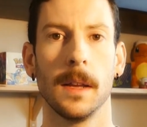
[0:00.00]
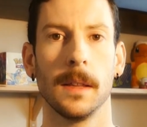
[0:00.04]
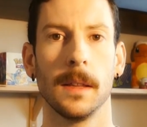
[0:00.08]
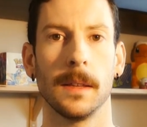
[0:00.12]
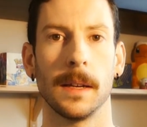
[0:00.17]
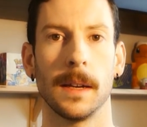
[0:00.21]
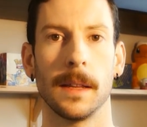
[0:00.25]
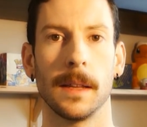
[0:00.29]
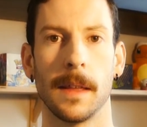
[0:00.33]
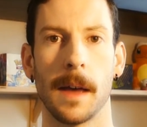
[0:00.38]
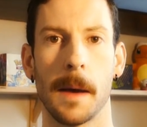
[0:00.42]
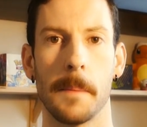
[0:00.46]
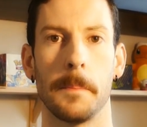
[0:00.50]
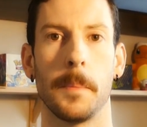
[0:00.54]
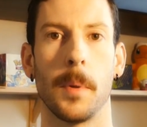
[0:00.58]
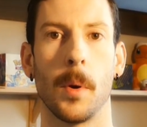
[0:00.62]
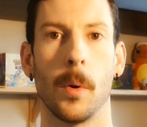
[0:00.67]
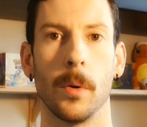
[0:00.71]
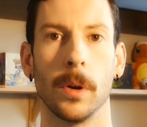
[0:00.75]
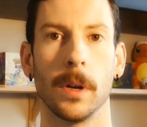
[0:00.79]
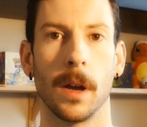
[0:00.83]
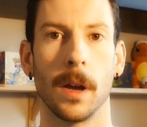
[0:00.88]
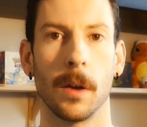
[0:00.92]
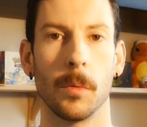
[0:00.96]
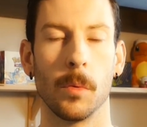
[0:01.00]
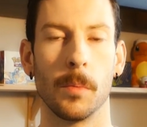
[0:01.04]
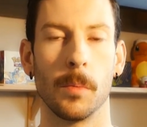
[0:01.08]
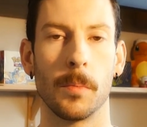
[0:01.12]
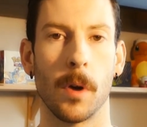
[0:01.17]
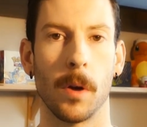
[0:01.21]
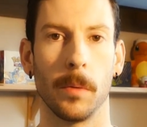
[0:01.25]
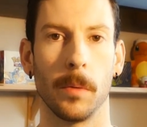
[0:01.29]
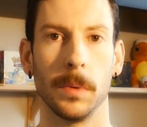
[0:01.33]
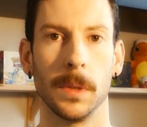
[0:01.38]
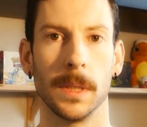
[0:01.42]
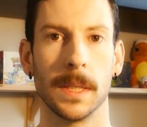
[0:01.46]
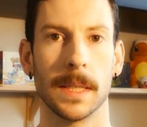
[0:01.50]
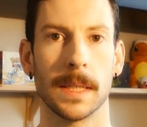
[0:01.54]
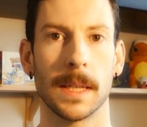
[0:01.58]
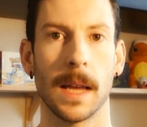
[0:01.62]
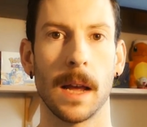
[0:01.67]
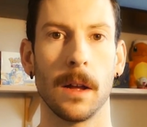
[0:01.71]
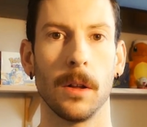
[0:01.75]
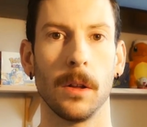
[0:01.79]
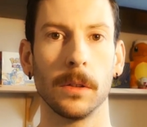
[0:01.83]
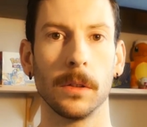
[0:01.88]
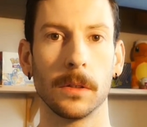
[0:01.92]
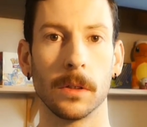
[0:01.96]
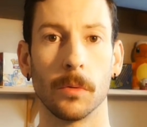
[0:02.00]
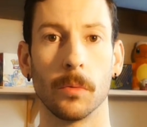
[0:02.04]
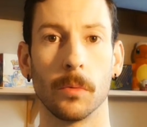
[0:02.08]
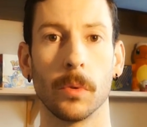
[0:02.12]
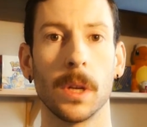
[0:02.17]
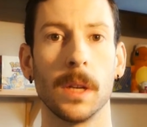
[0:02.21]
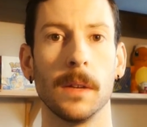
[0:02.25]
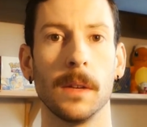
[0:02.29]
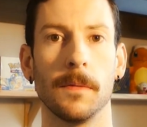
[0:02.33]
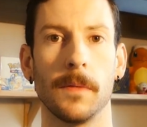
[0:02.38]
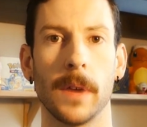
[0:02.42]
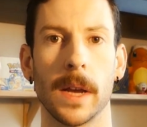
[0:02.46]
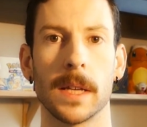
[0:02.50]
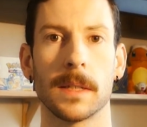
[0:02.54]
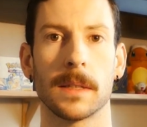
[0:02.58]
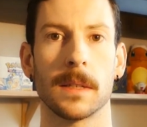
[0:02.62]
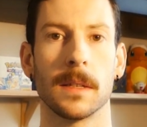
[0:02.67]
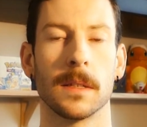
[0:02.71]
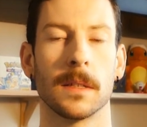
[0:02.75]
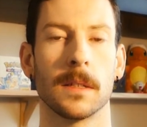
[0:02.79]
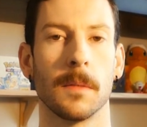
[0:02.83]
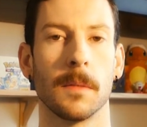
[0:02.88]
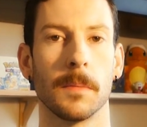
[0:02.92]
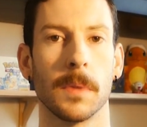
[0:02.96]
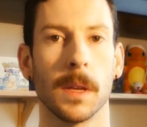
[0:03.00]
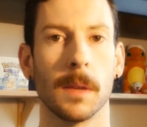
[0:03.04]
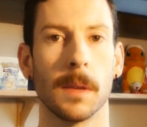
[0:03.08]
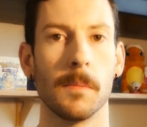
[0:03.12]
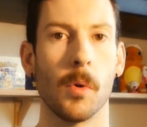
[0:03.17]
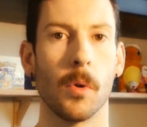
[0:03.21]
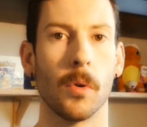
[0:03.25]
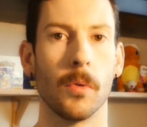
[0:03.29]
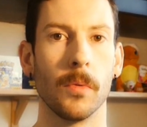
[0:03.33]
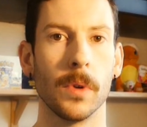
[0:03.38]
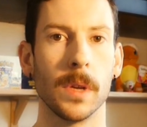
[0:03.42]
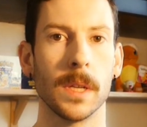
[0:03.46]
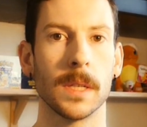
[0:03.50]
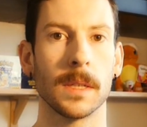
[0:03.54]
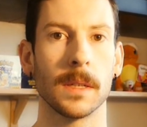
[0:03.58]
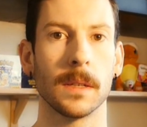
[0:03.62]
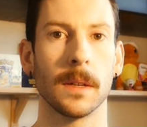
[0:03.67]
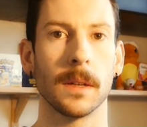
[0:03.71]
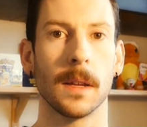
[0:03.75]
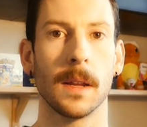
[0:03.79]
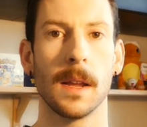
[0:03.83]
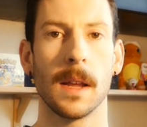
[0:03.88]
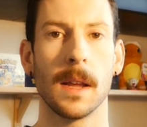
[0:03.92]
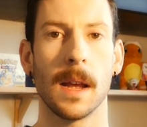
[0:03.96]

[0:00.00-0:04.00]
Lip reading: then at that point I would probably sell to reinvest in something more recent